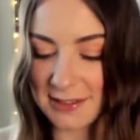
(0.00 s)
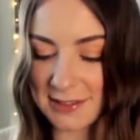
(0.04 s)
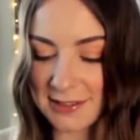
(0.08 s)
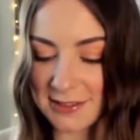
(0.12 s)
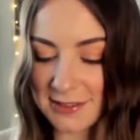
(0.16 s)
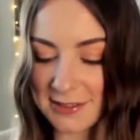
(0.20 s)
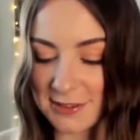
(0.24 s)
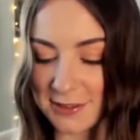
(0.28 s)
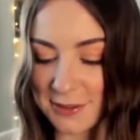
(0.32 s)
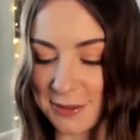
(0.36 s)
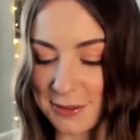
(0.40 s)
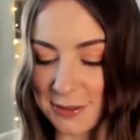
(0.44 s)

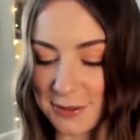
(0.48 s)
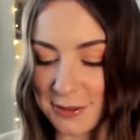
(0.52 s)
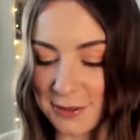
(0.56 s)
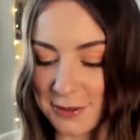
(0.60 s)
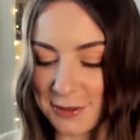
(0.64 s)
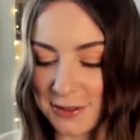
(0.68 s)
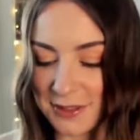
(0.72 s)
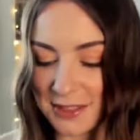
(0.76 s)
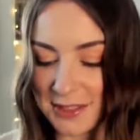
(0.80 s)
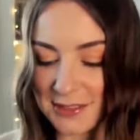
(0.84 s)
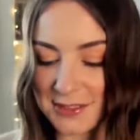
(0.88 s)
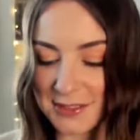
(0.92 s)

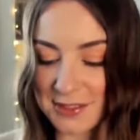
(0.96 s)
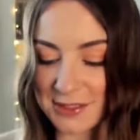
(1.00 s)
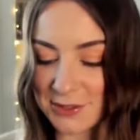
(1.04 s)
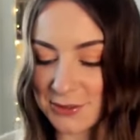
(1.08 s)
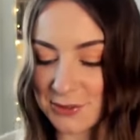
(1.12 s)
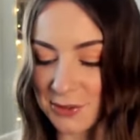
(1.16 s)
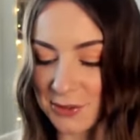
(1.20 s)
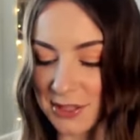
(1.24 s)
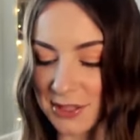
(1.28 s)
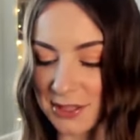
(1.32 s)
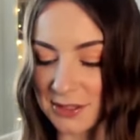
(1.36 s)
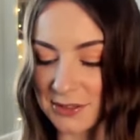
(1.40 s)
So let's get
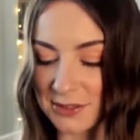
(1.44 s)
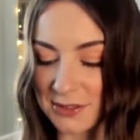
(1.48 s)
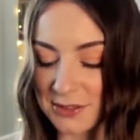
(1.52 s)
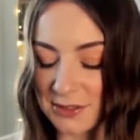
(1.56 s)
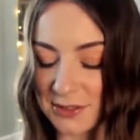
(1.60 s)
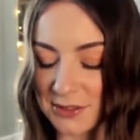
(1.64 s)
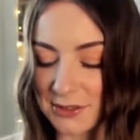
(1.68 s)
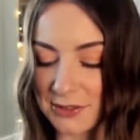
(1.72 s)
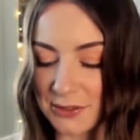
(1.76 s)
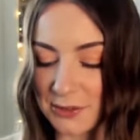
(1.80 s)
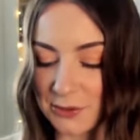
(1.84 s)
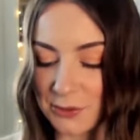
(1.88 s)
straight into
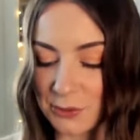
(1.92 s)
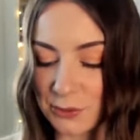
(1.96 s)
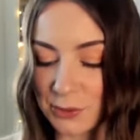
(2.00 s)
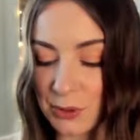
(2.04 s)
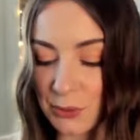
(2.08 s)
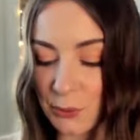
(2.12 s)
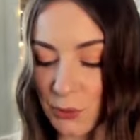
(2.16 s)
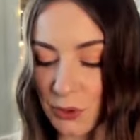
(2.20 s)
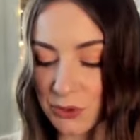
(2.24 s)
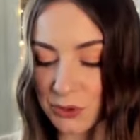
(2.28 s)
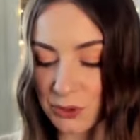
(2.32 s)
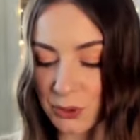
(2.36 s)
it. So there's only
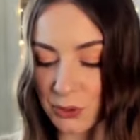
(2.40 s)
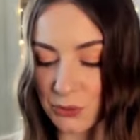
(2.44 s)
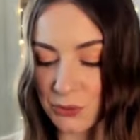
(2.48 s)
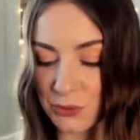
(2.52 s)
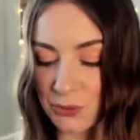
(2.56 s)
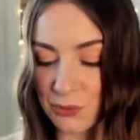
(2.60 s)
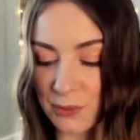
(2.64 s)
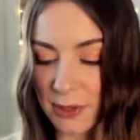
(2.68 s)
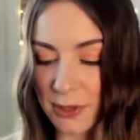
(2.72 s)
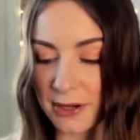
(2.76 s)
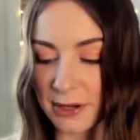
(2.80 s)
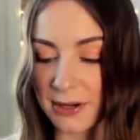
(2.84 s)
one
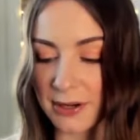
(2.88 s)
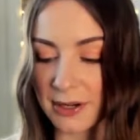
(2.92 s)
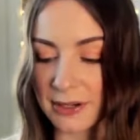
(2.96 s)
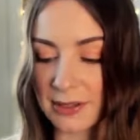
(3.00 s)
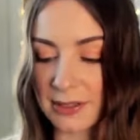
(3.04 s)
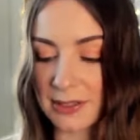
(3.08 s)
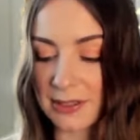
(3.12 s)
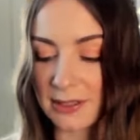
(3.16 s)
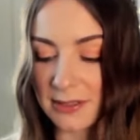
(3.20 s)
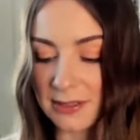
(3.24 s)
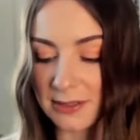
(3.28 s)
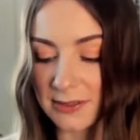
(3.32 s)
ghost rare and
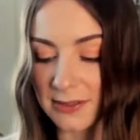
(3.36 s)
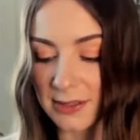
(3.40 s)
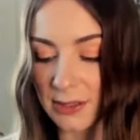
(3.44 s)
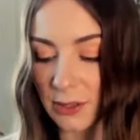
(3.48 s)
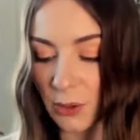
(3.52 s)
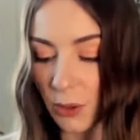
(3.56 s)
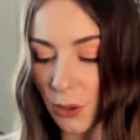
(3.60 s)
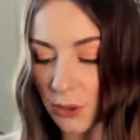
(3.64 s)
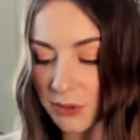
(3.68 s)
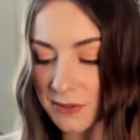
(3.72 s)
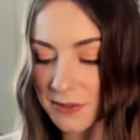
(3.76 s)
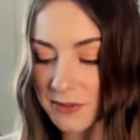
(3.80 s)
it is the
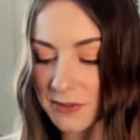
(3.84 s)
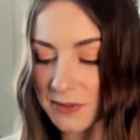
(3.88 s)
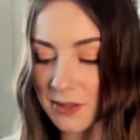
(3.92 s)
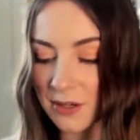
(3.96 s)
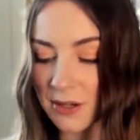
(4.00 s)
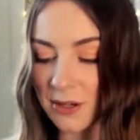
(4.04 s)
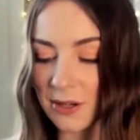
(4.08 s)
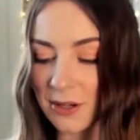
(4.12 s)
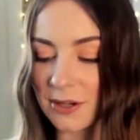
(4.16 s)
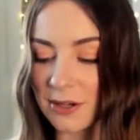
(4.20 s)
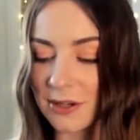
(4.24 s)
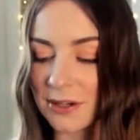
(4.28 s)
Honest
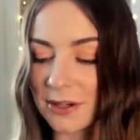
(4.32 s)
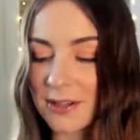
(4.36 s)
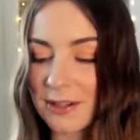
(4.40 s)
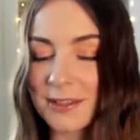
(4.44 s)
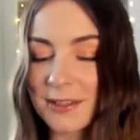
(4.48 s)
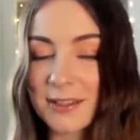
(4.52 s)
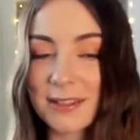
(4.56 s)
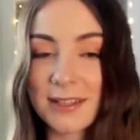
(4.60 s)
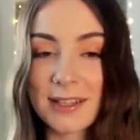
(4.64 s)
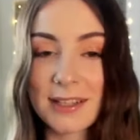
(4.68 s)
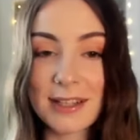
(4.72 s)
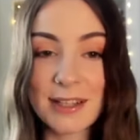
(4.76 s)
card.
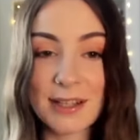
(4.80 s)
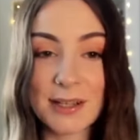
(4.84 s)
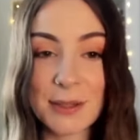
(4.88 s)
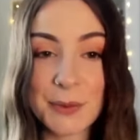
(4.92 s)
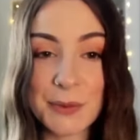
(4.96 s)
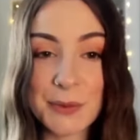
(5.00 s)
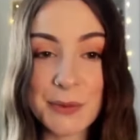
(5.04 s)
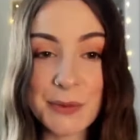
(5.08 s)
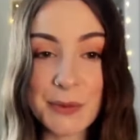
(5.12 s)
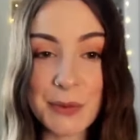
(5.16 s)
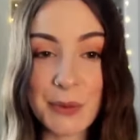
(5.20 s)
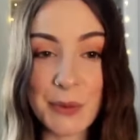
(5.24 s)

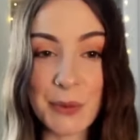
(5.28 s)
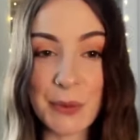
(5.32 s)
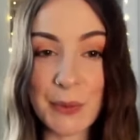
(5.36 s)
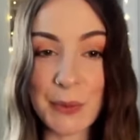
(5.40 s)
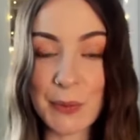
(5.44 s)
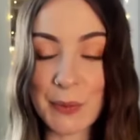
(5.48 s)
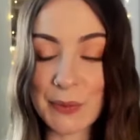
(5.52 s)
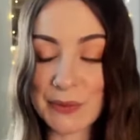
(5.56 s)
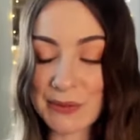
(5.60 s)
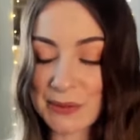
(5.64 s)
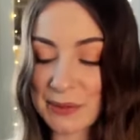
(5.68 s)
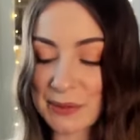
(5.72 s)

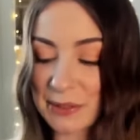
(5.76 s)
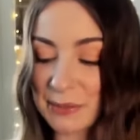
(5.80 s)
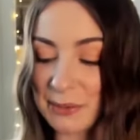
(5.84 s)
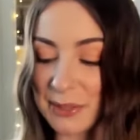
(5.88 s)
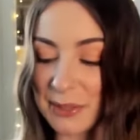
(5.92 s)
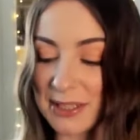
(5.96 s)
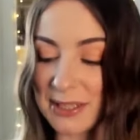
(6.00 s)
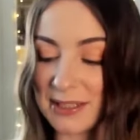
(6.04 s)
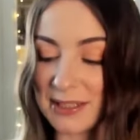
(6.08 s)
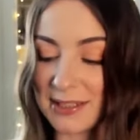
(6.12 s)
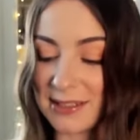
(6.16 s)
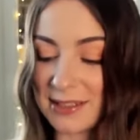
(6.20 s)
So it's going to
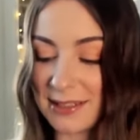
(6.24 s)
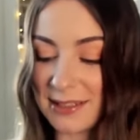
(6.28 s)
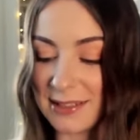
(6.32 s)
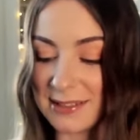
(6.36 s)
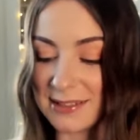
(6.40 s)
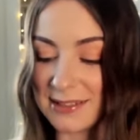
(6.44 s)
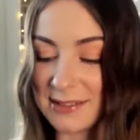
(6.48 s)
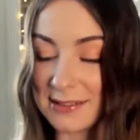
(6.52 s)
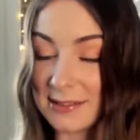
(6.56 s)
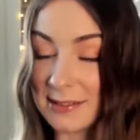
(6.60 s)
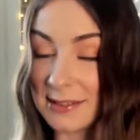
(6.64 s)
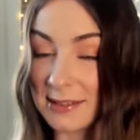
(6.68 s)
be
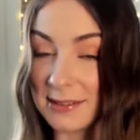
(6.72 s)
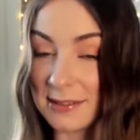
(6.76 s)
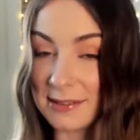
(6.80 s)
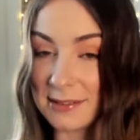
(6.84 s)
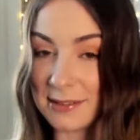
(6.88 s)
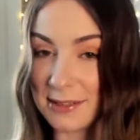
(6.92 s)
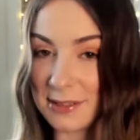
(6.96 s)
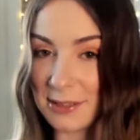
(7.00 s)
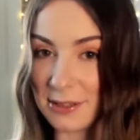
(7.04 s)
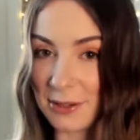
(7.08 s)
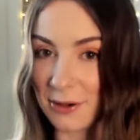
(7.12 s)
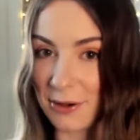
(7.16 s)

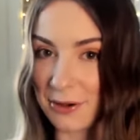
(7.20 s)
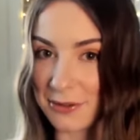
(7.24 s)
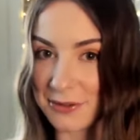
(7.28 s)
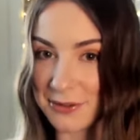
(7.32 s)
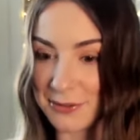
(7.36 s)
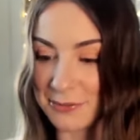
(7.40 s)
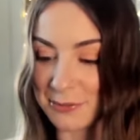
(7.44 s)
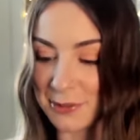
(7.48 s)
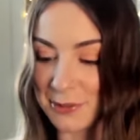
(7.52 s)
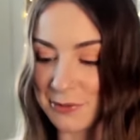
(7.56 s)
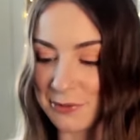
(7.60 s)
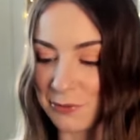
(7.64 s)
insanely
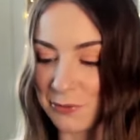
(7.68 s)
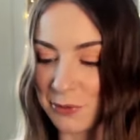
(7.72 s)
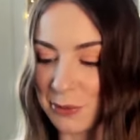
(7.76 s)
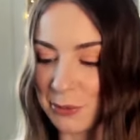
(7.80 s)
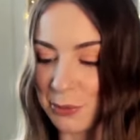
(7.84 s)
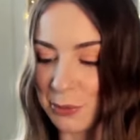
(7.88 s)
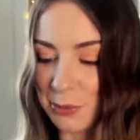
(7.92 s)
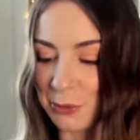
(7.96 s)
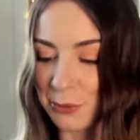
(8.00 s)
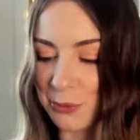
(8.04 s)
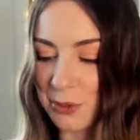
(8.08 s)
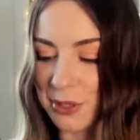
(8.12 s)
awesome if we
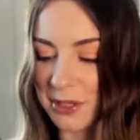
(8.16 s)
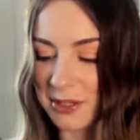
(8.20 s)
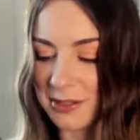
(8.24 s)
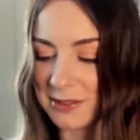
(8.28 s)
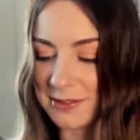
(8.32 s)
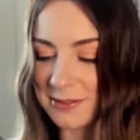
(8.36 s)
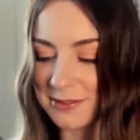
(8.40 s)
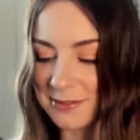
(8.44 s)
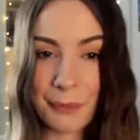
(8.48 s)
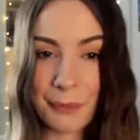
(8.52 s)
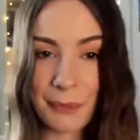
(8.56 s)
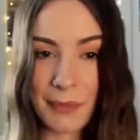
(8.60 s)
pull that.
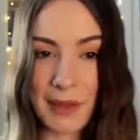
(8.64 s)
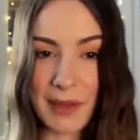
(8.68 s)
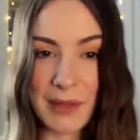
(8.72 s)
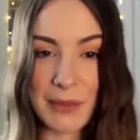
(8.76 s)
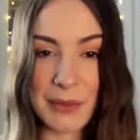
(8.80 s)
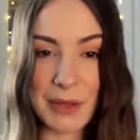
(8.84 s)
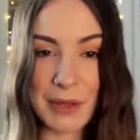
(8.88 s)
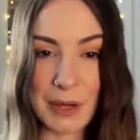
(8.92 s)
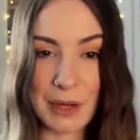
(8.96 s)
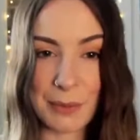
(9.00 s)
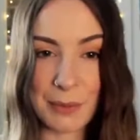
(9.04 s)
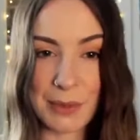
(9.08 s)
And
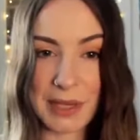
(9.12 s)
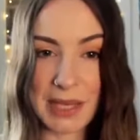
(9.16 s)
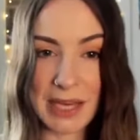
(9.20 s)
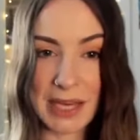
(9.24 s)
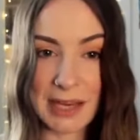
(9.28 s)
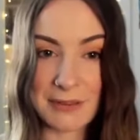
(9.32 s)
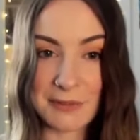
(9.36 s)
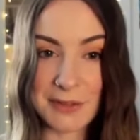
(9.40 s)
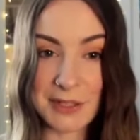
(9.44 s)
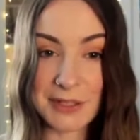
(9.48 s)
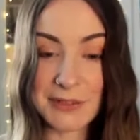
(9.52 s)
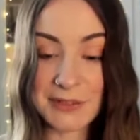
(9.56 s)
there we
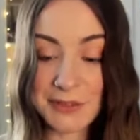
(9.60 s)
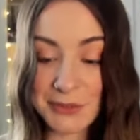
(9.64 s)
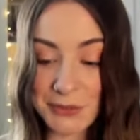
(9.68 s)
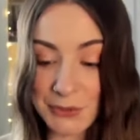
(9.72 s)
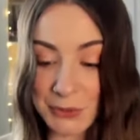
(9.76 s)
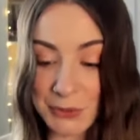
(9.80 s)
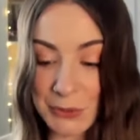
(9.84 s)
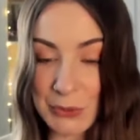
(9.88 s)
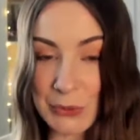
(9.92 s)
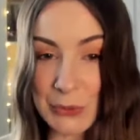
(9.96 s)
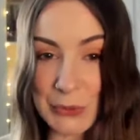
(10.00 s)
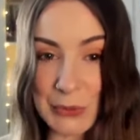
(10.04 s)
have it. It's
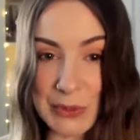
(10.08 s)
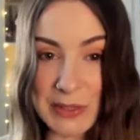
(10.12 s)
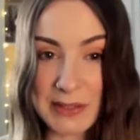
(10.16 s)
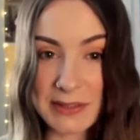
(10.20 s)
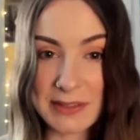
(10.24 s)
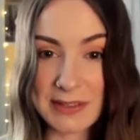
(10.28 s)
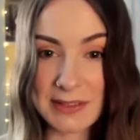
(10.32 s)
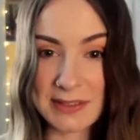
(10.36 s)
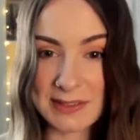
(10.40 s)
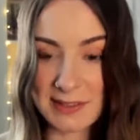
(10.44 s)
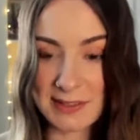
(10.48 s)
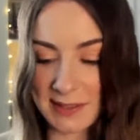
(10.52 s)
so great
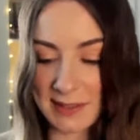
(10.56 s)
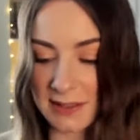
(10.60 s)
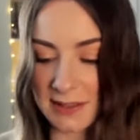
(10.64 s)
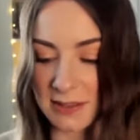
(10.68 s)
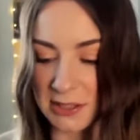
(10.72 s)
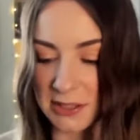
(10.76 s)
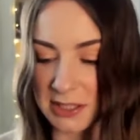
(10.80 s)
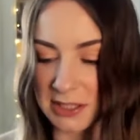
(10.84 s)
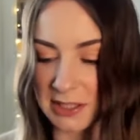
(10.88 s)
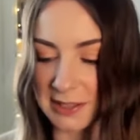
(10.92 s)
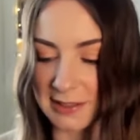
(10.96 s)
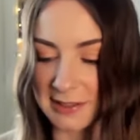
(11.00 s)
to see
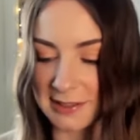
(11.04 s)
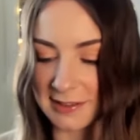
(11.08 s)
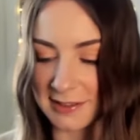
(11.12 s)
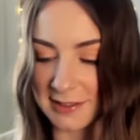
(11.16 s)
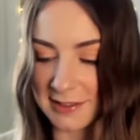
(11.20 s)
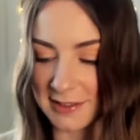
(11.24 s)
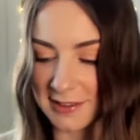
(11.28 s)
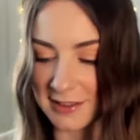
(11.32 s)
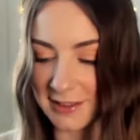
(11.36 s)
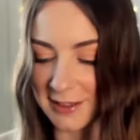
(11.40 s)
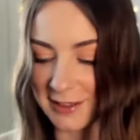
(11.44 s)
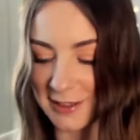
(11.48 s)
Jaden
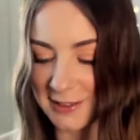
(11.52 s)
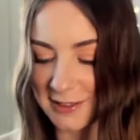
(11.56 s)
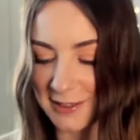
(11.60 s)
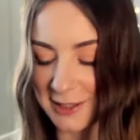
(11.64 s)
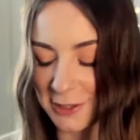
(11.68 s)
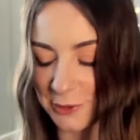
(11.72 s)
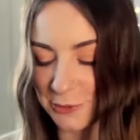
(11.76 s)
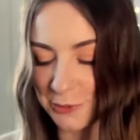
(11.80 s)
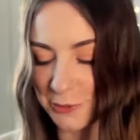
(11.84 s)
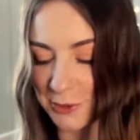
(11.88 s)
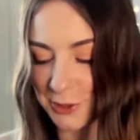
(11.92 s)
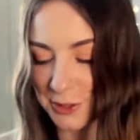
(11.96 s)
again.
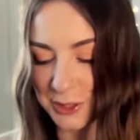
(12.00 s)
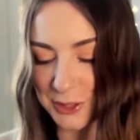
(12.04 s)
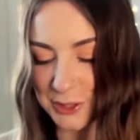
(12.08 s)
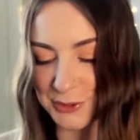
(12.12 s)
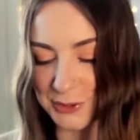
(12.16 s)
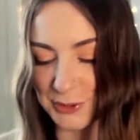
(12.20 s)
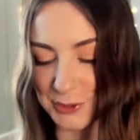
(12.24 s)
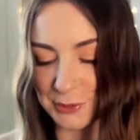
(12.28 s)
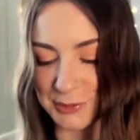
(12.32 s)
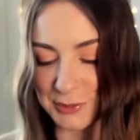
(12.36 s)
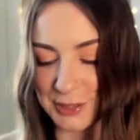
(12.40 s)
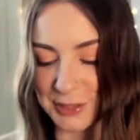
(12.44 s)
I really
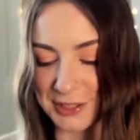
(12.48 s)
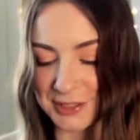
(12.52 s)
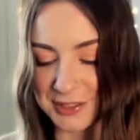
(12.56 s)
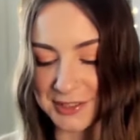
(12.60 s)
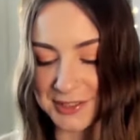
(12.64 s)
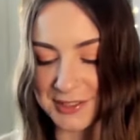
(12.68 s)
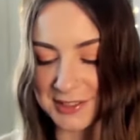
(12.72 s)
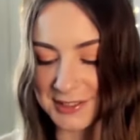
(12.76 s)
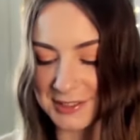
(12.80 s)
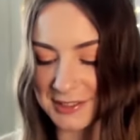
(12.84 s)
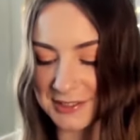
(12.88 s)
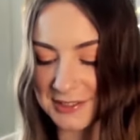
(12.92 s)
do miss
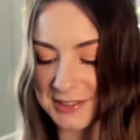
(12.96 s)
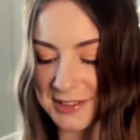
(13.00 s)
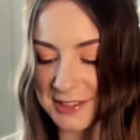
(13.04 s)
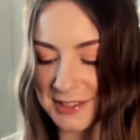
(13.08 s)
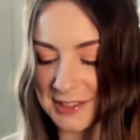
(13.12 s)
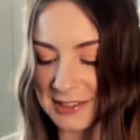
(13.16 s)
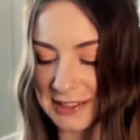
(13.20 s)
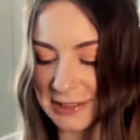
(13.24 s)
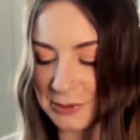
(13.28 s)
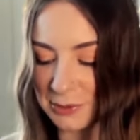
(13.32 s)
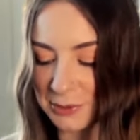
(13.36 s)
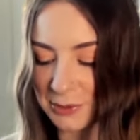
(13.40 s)

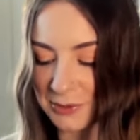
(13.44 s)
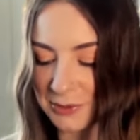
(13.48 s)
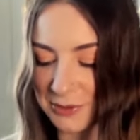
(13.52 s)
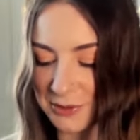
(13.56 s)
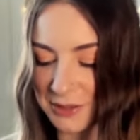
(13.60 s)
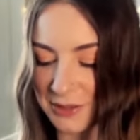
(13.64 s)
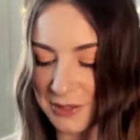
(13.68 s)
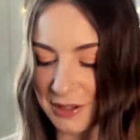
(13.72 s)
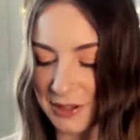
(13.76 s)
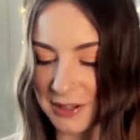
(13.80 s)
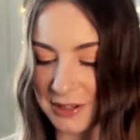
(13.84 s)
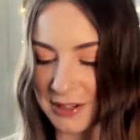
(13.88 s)
seeing the older
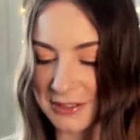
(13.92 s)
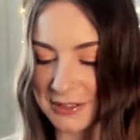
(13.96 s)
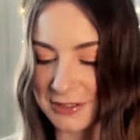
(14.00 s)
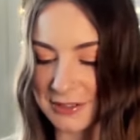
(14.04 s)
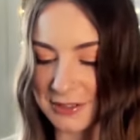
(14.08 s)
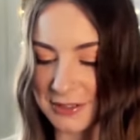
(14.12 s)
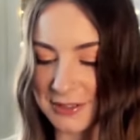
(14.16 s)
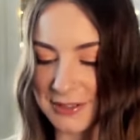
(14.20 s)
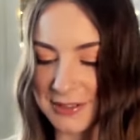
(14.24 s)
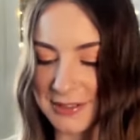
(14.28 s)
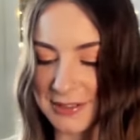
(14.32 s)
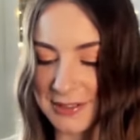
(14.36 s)

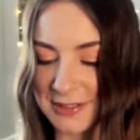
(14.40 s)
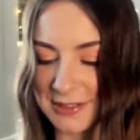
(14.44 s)
characters.